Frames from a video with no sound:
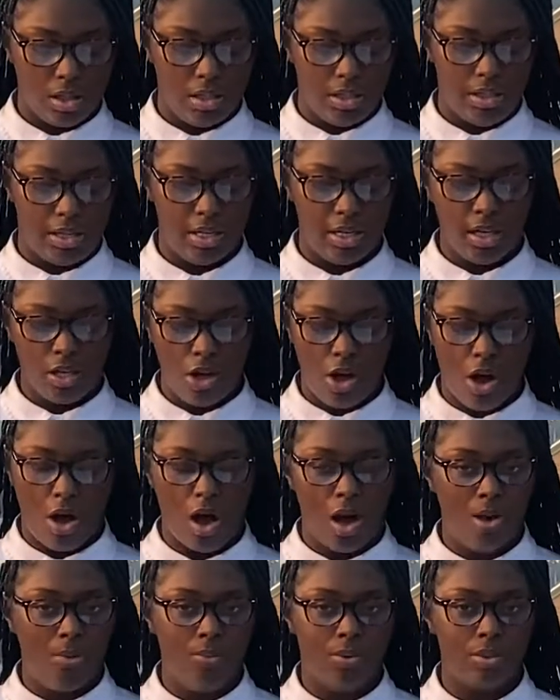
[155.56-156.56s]
Getting called
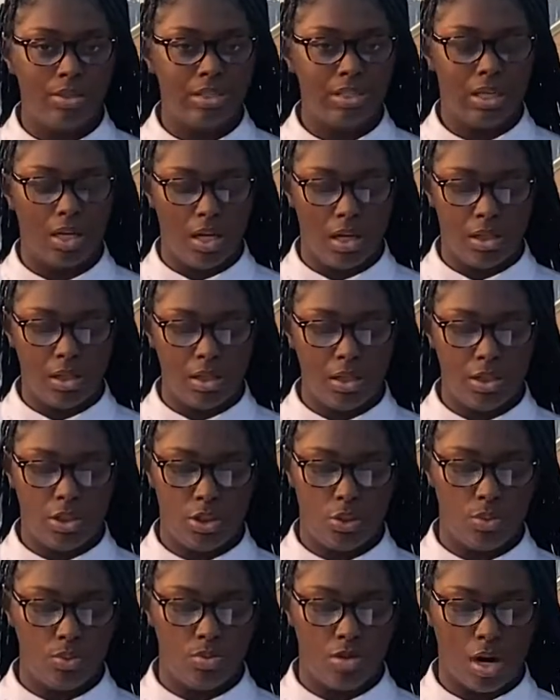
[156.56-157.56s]
unwanted, ugly,
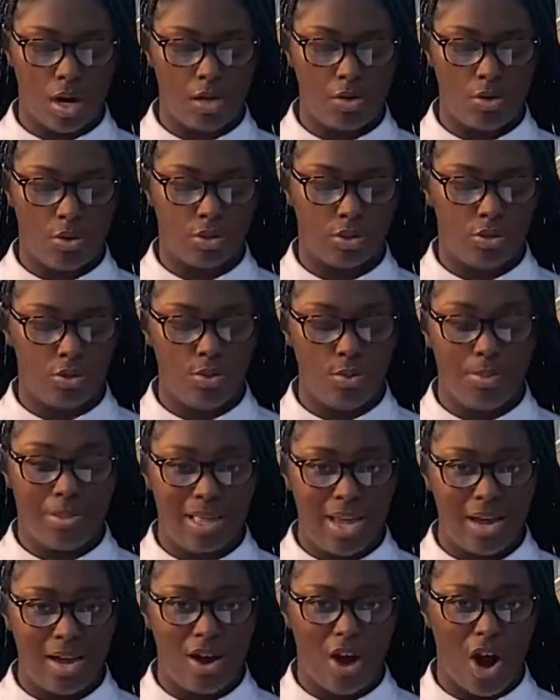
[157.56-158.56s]
too dark, or too
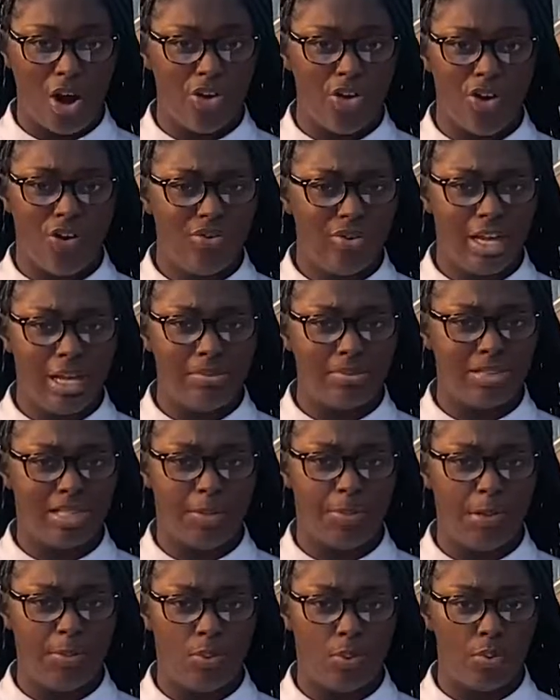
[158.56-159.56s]
black are no names that
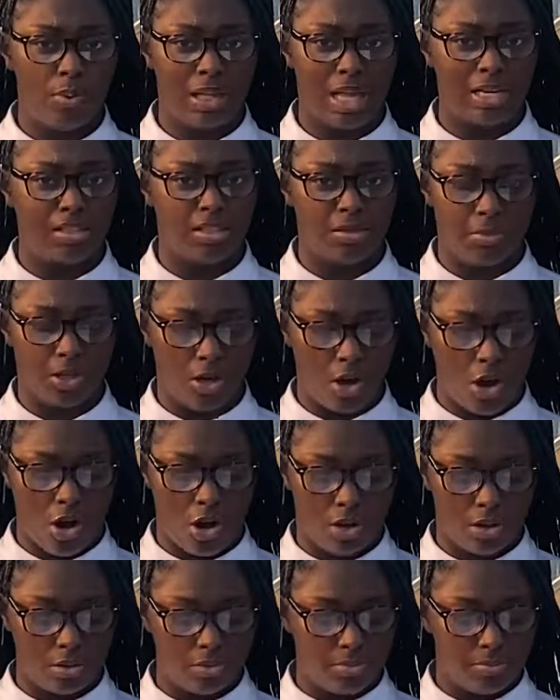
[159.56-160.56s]
people would like to be
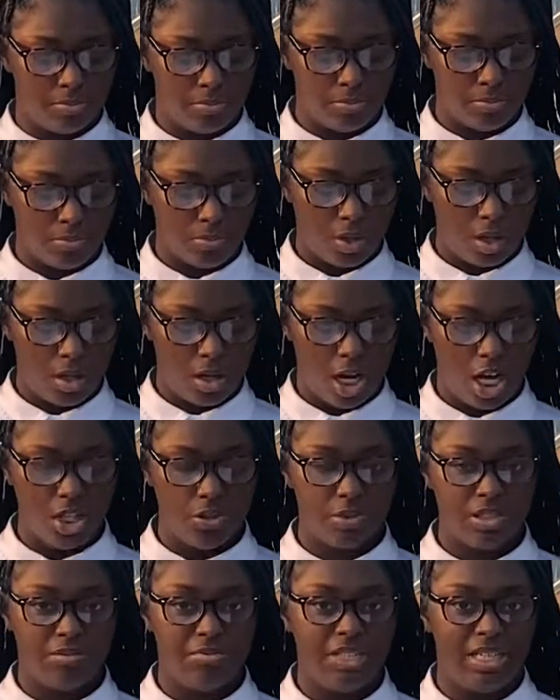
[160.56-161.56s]
called.
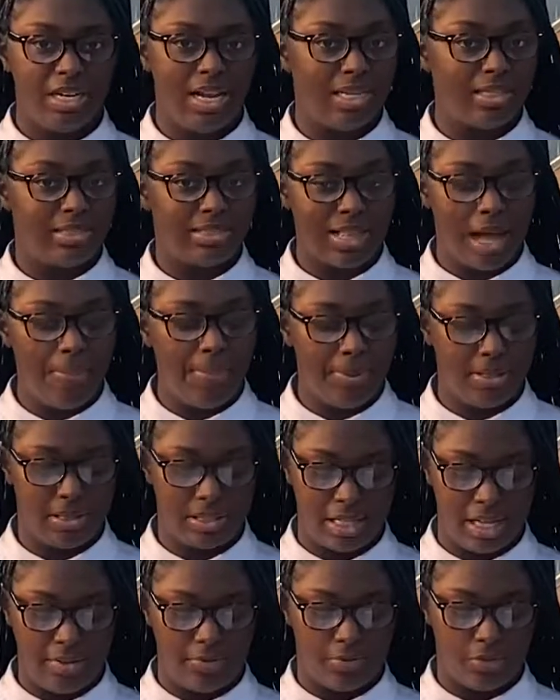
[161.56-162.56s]
Colorism did not stop at
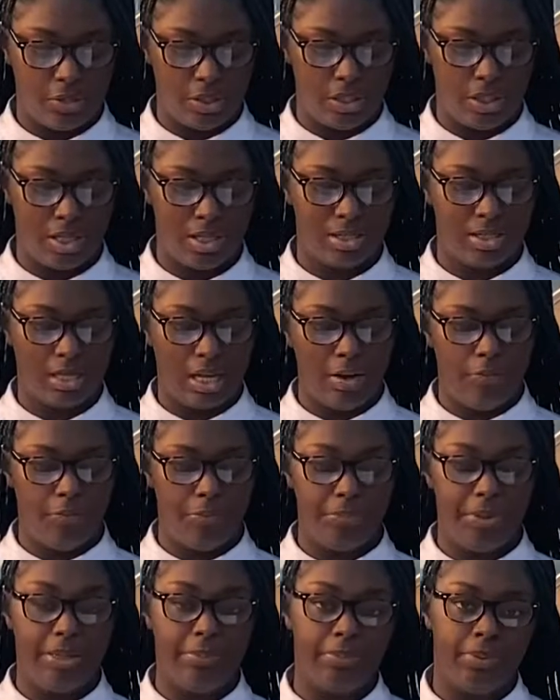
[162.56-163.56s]
slavery. Aside from
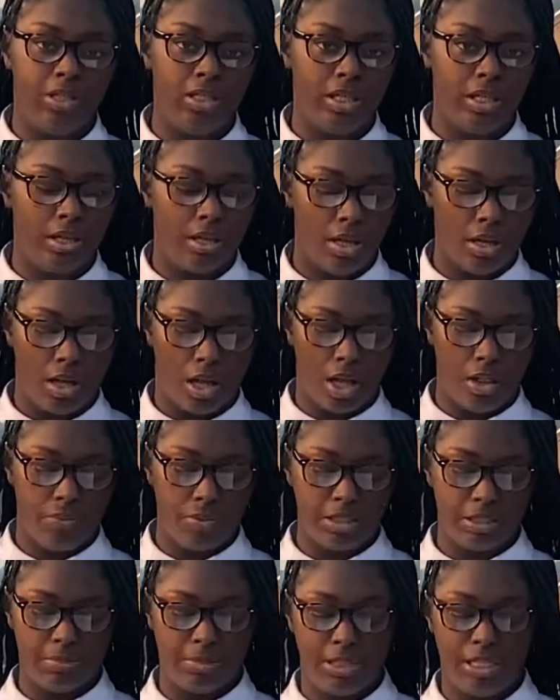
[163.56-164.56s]
being bullied,
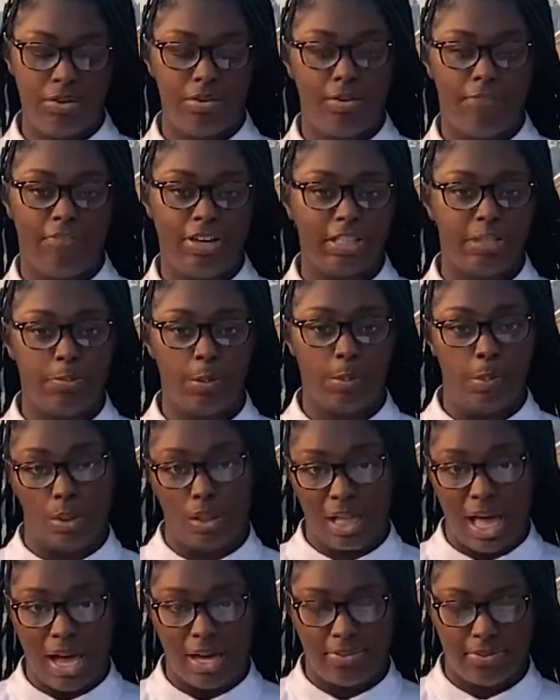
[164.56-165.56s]
colorism still affects people's
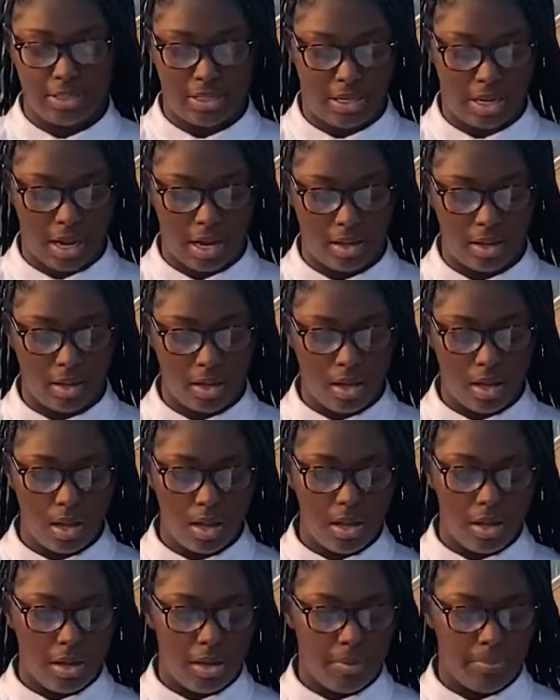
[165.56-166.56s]
lives today.
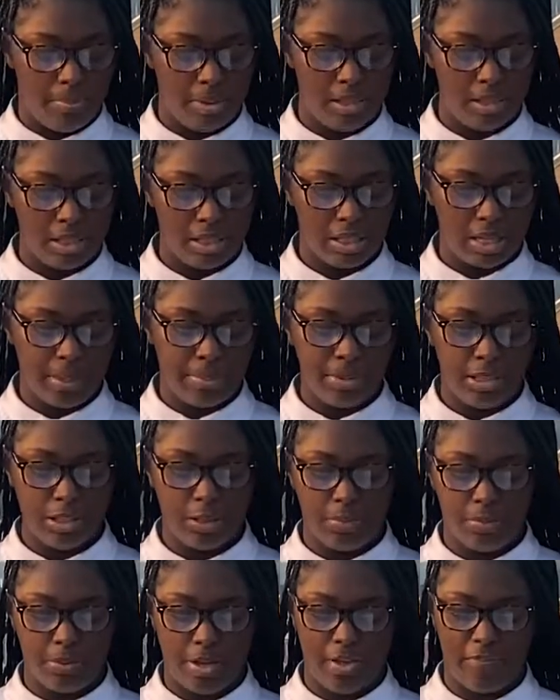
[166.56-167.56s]
Many celebrities
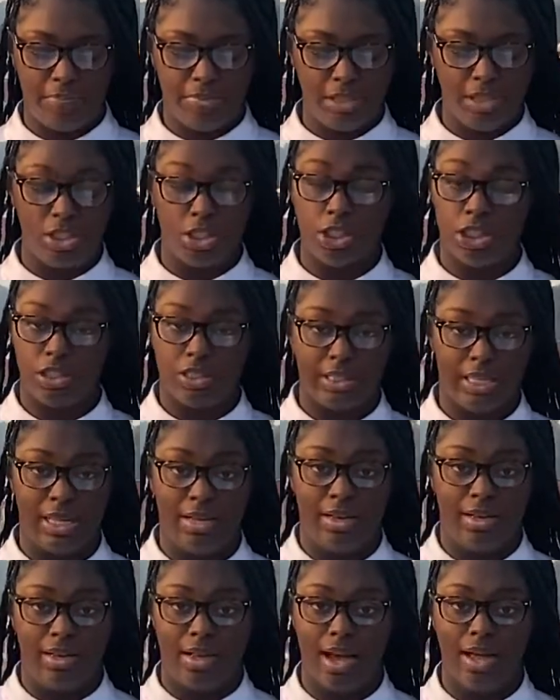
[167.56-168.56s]
have bleached their skin
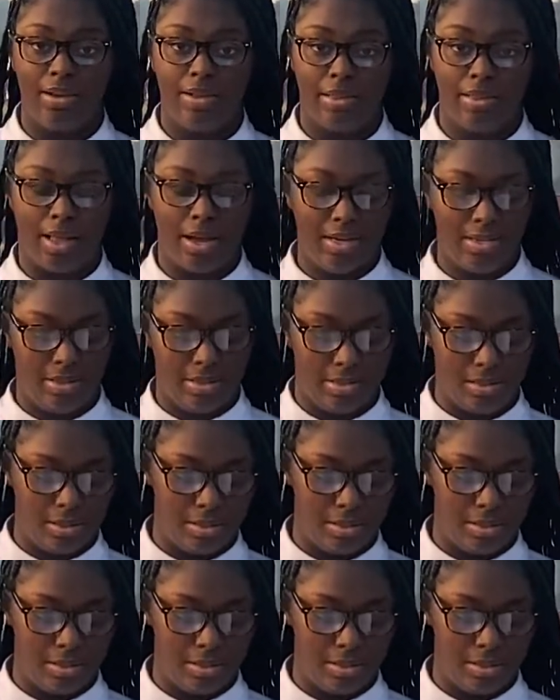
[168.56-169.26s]
and gotten enlightened.